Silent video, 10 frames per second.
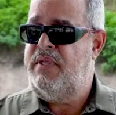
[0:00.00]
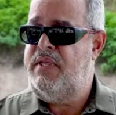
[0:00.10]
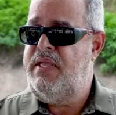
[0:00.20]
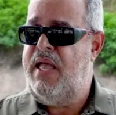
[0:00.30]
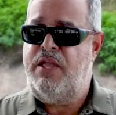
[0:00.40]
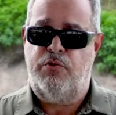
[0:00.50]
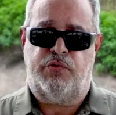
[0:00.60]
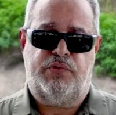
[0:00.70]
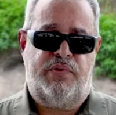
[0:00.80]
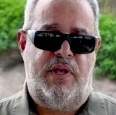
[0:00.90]

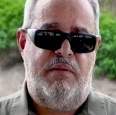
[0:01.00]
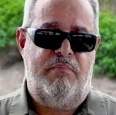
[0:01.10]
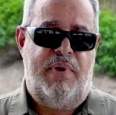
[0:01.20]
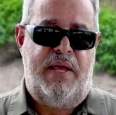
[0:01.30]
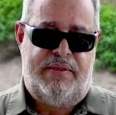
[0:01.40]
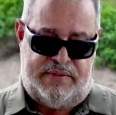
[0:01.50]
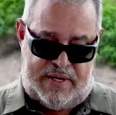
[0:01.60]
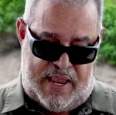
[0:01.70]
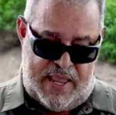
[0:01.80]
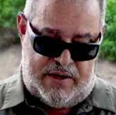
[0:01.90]
and instead of
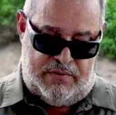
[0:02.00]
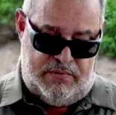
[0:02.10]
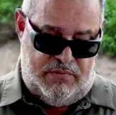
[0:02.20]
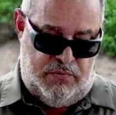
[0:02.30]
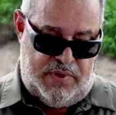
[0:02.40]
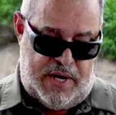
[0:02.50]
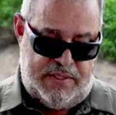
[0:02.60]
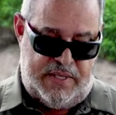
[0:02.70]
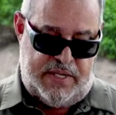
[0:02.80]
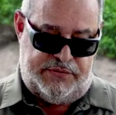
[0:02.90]
bringing out a
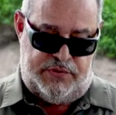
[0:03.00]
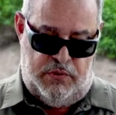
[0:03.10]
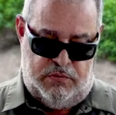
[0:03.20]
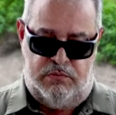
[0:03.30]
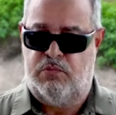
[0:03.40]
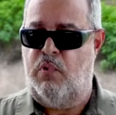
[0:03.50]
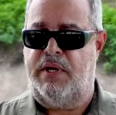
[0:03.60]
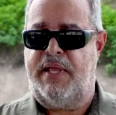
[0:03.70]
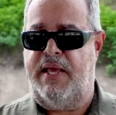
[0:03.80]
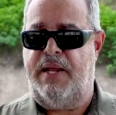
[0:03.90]
generation,
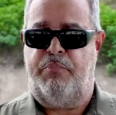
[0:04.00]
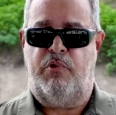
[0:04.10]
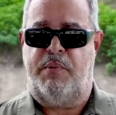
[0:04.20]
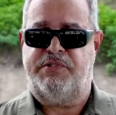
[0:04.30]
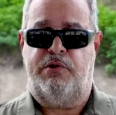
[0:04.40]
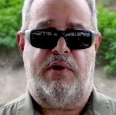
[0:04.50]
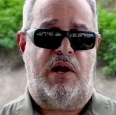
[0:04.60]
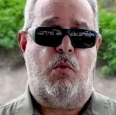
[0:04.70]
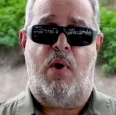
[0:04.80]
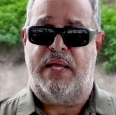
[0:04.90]
whichever, it could have been the
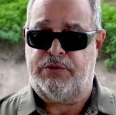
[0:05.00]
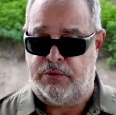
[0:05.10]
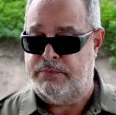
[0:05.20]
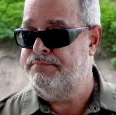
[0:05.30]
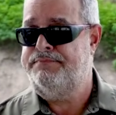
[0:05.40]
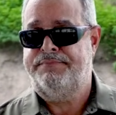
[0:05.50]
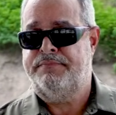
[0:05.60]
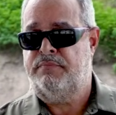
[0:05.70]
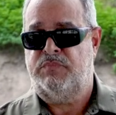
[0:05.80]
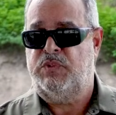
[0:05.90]
4
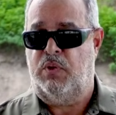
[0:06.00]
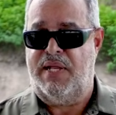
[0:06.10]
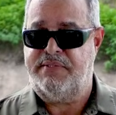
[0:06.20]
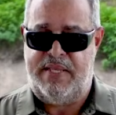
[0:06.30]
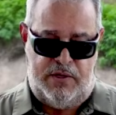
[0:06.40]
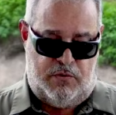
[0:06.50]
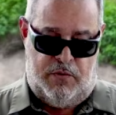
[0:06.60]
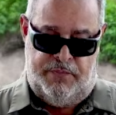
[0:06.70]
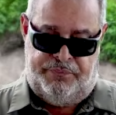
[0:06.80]
or the 5,